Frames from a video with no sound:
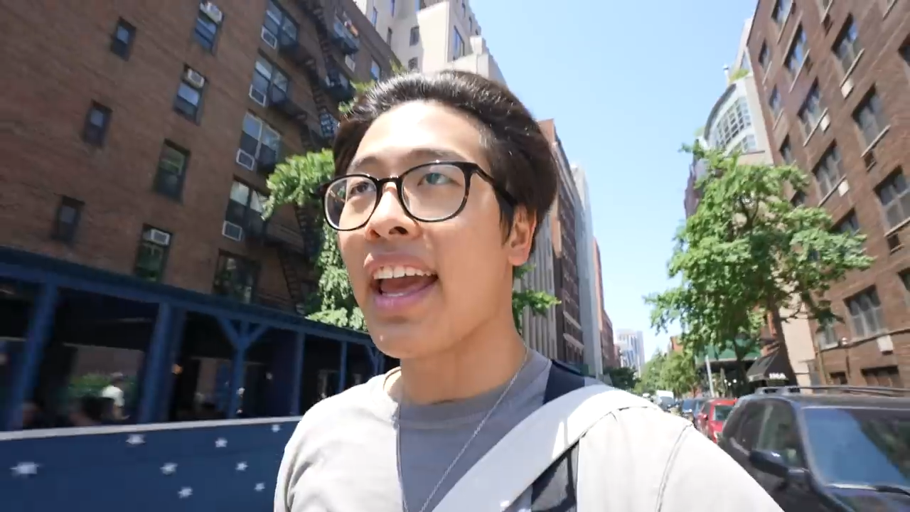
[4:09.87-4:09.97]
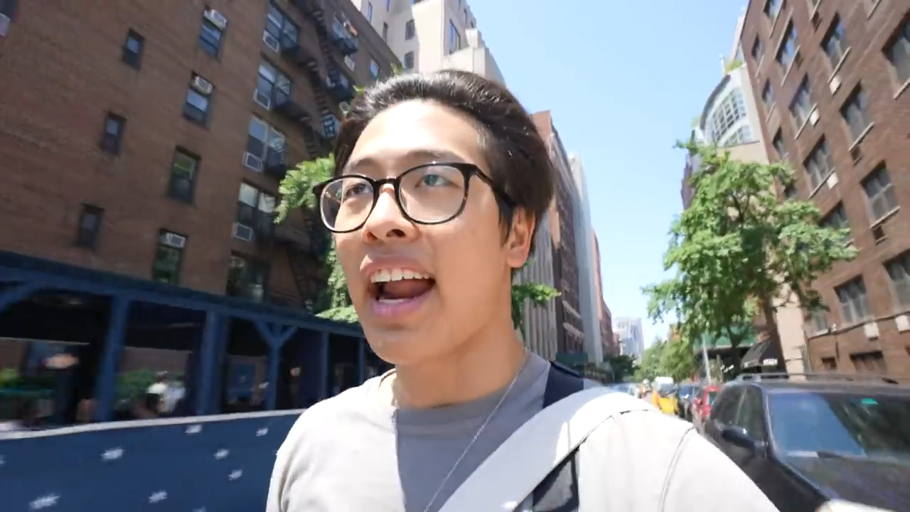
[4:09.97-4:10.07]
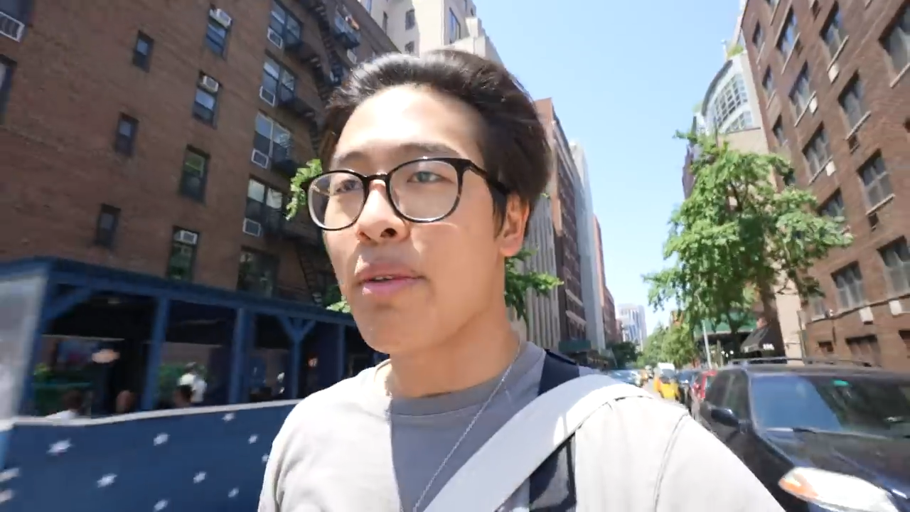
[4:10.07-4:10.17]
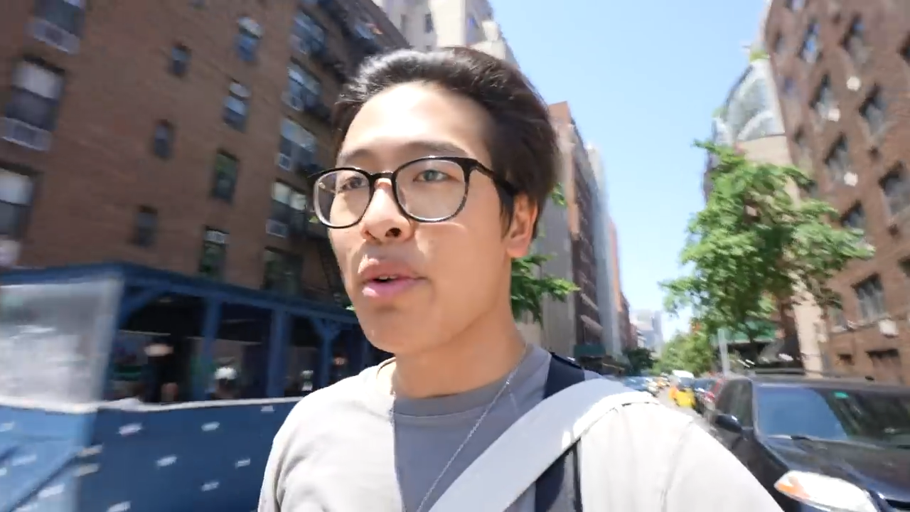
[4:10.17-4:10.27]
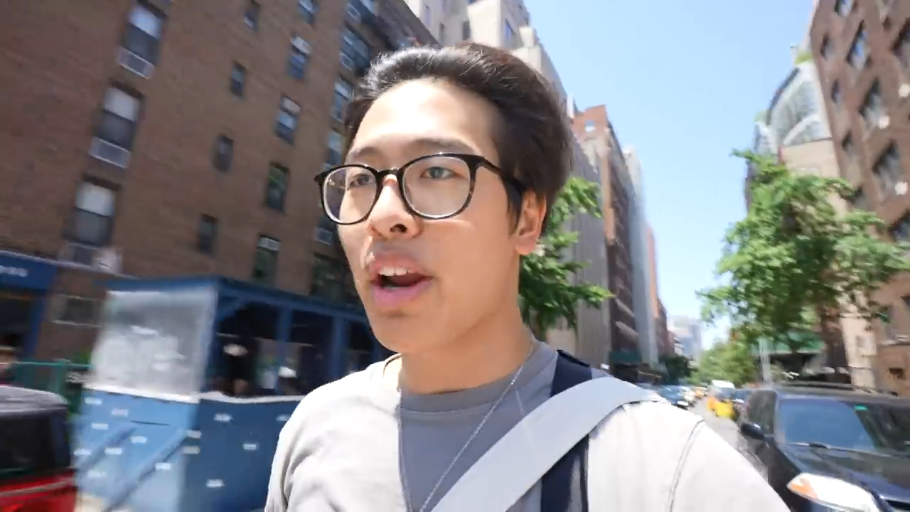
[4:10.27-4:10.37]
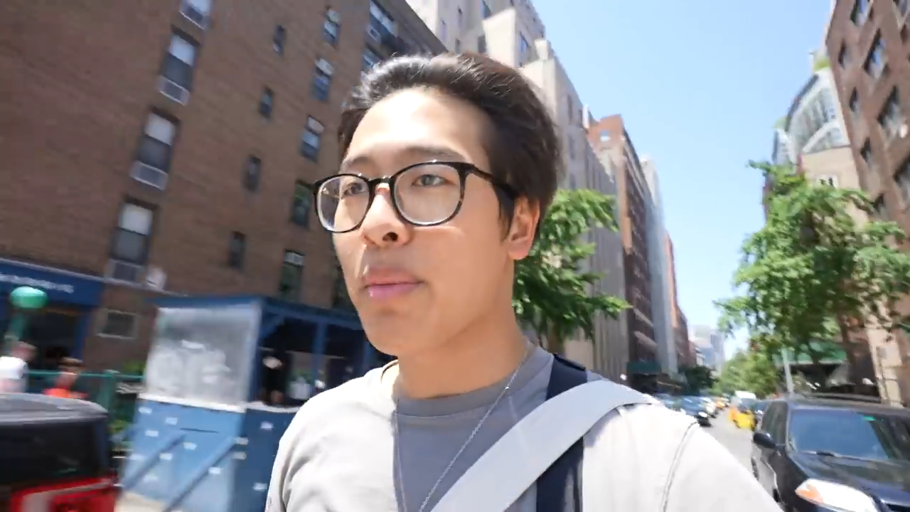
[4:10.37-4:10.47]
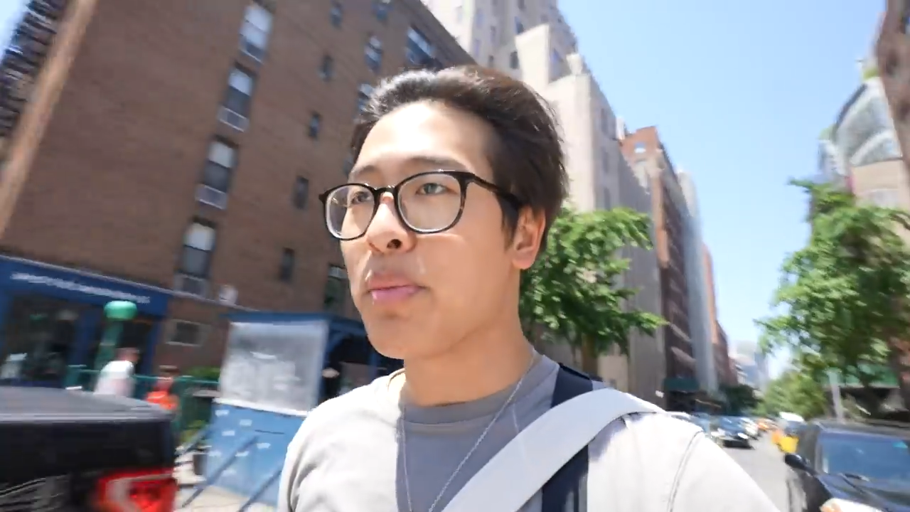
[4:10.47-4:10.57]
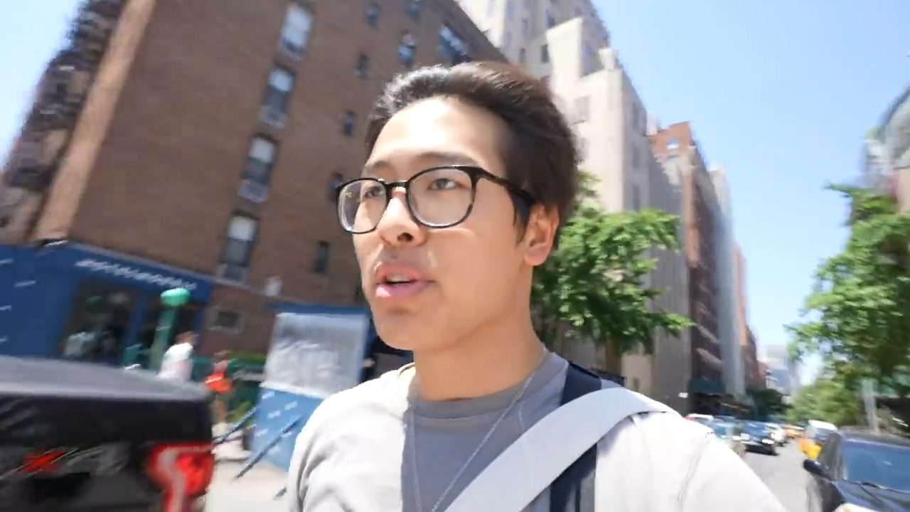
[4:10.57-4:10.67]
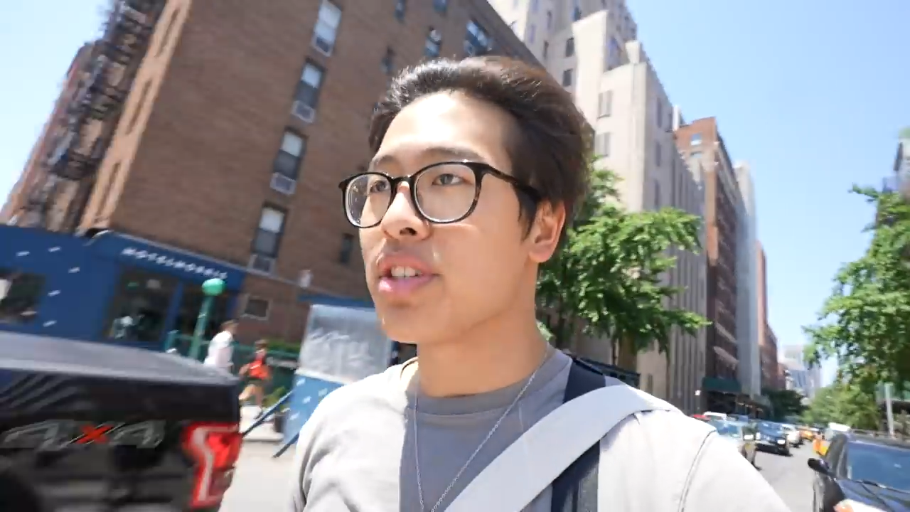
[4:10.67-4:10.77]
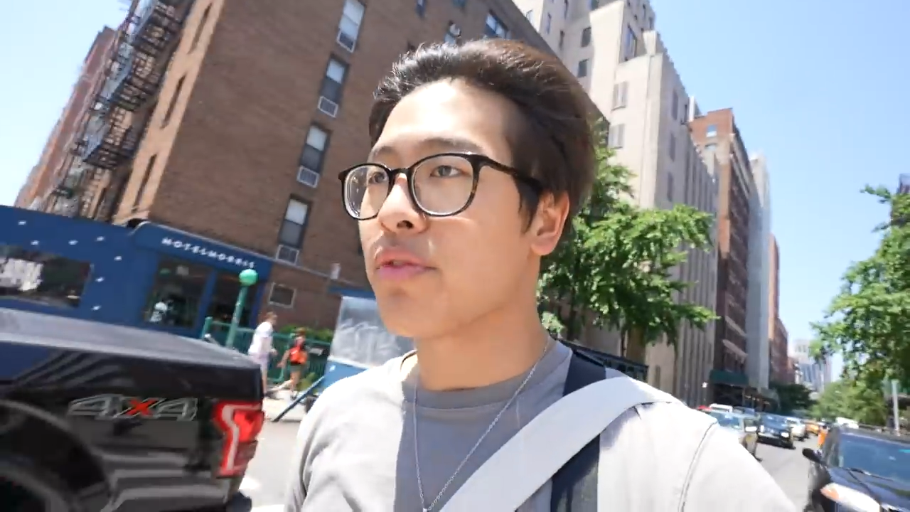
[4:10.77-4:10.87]
And I've been riding my
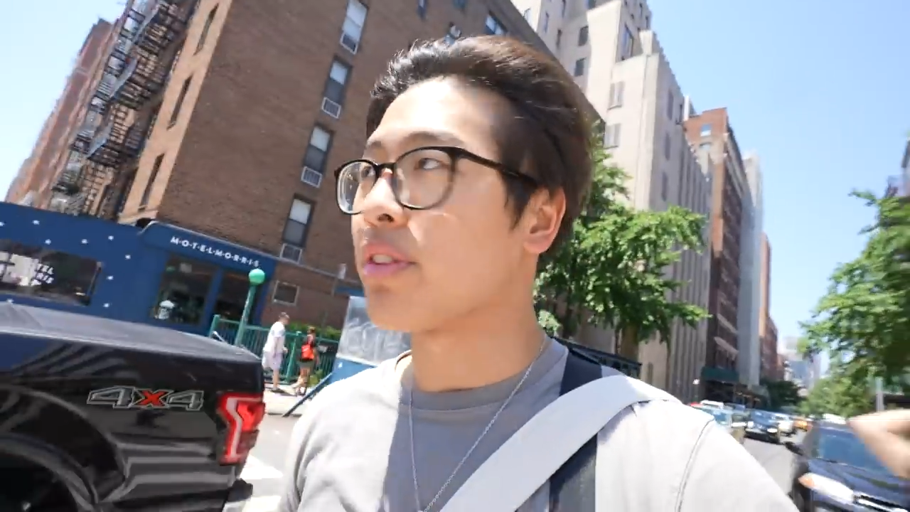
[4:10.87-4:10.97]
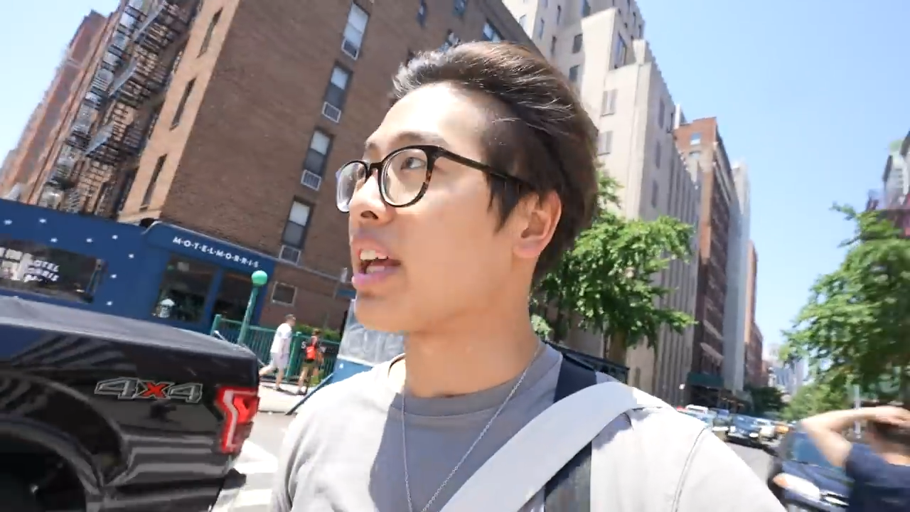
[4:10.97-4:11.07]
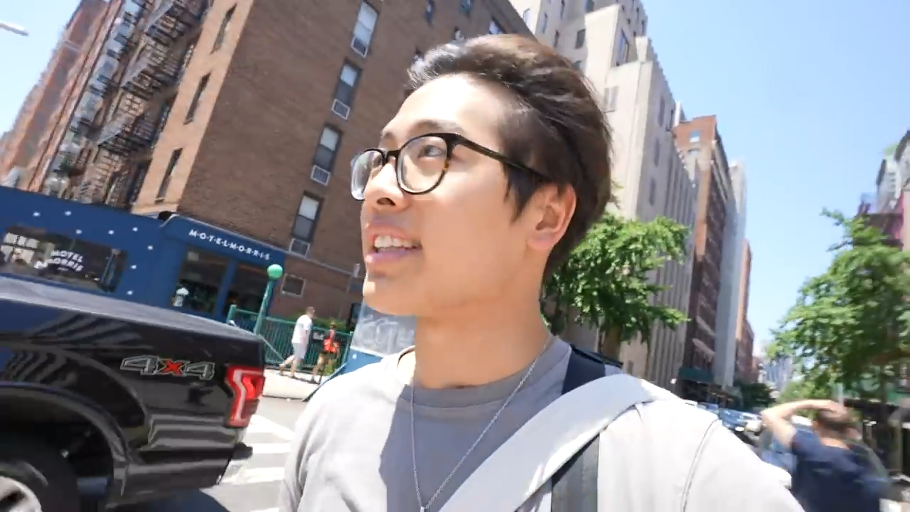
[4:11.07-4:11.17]
boosted for like